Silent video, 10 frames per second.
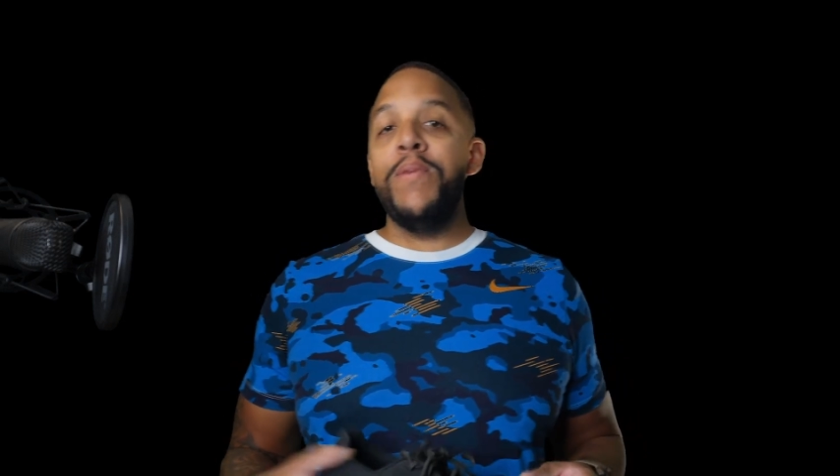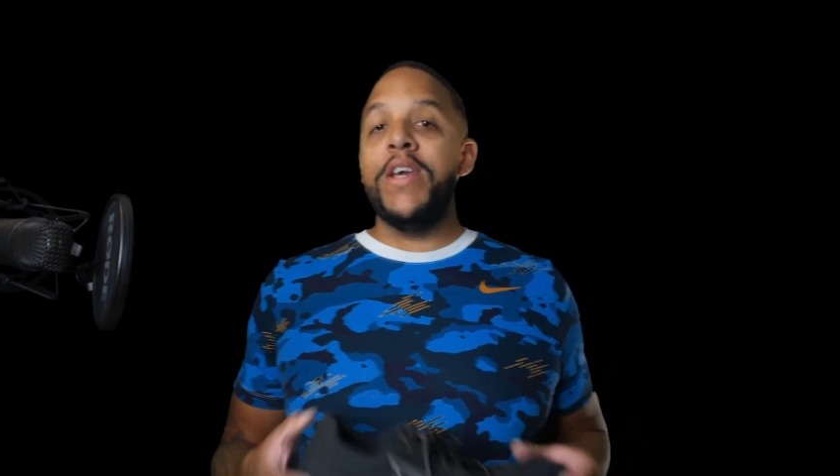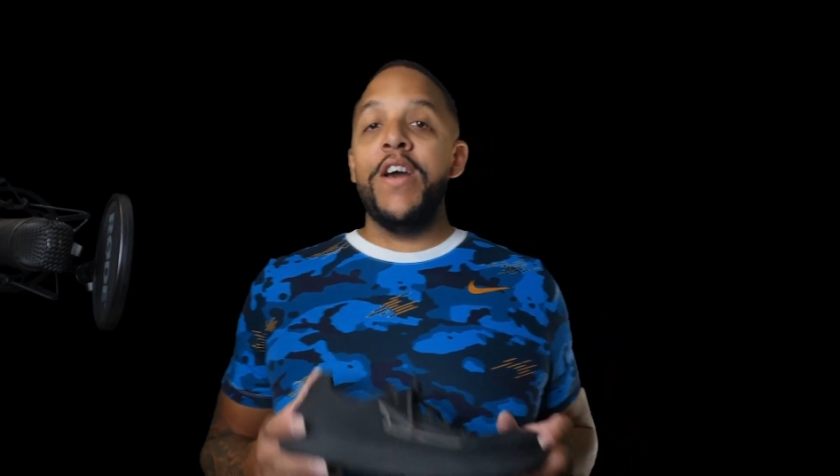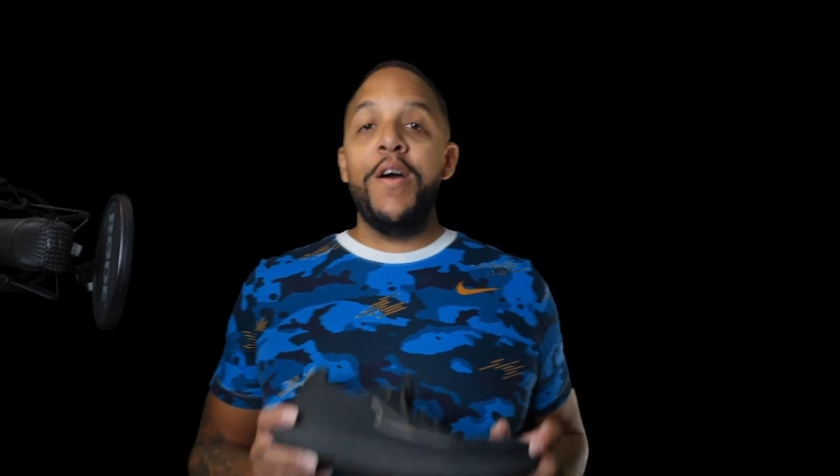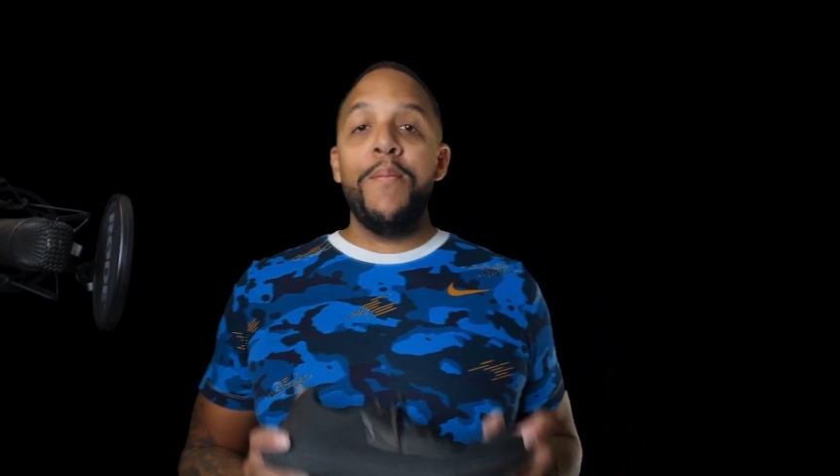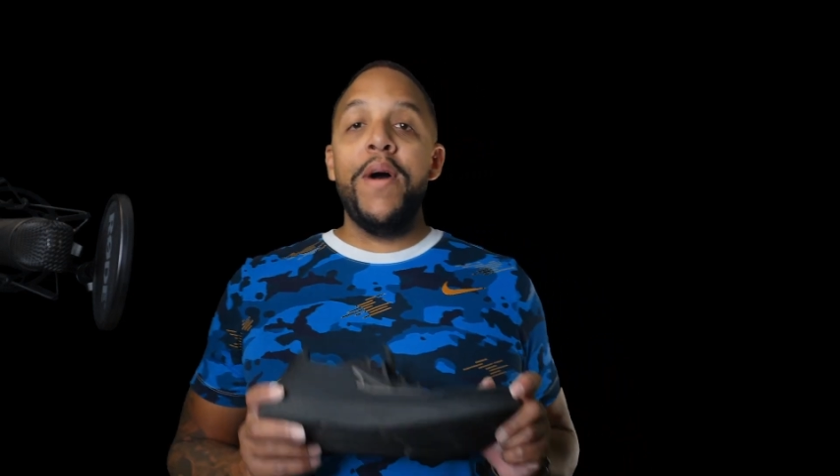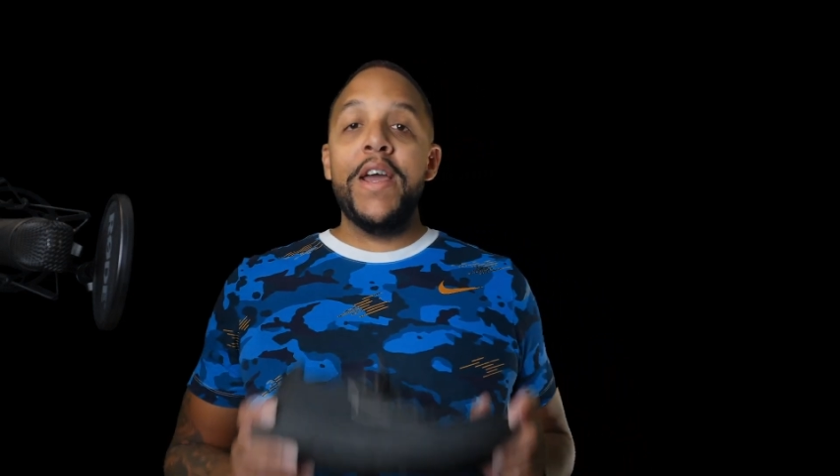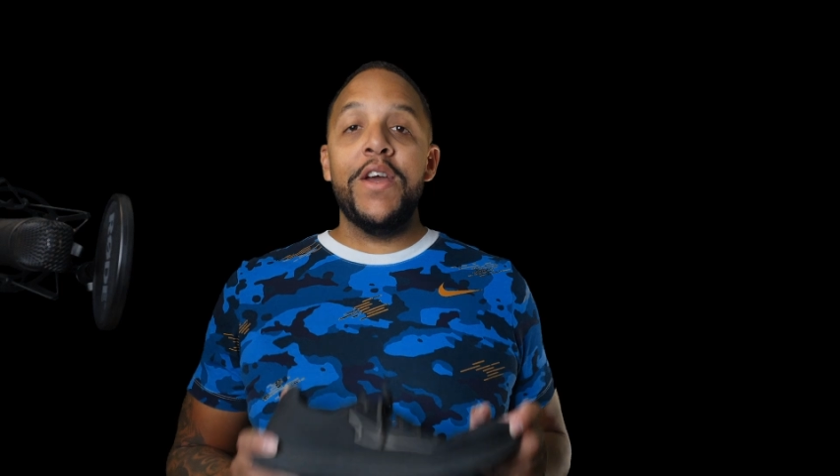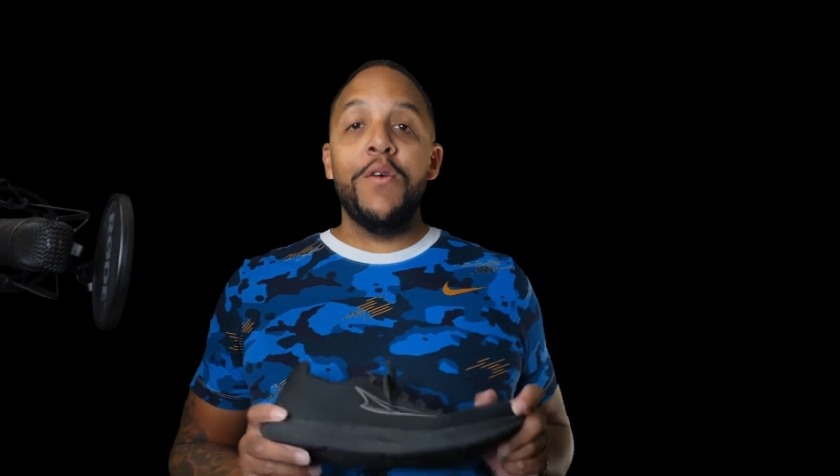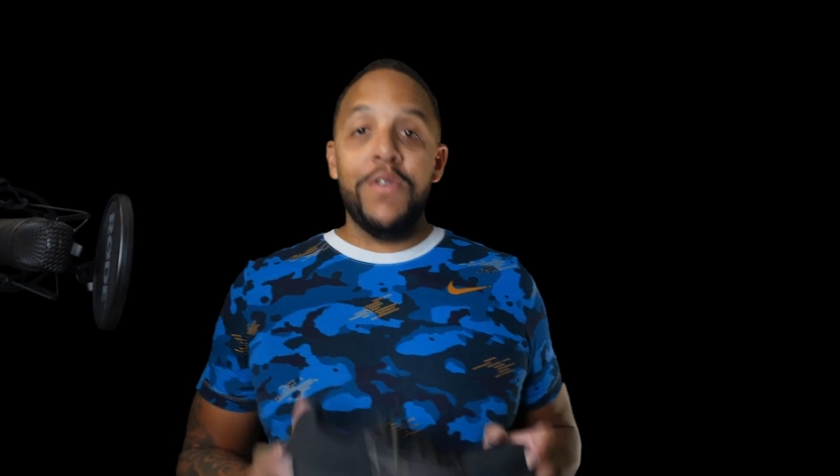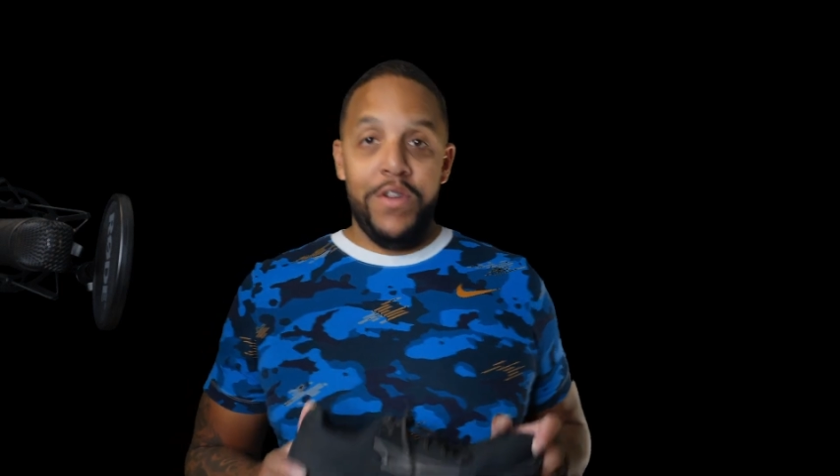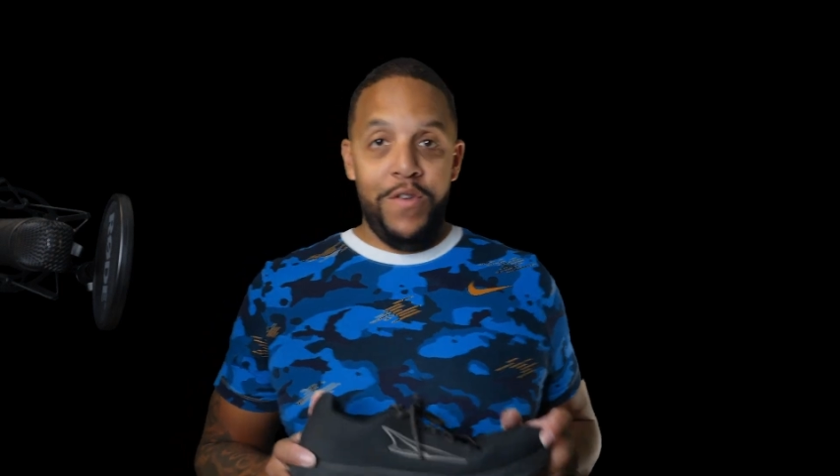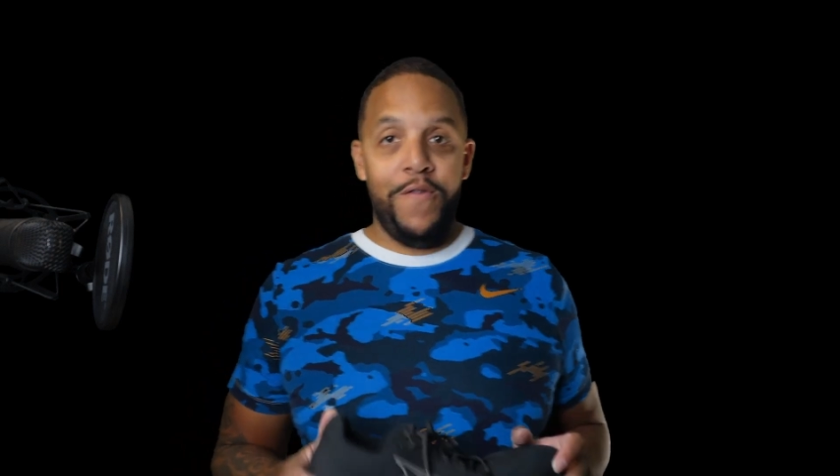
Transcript: become my go-to